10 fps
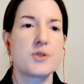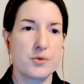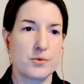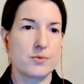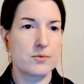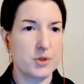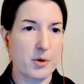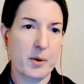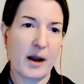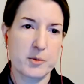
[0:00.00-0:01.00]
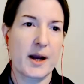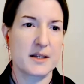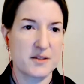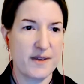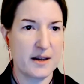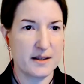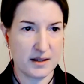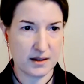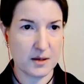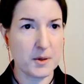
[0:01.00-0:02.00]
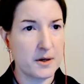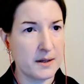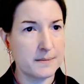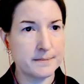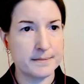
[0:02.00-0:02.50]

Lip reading: to a private practice vet in the community?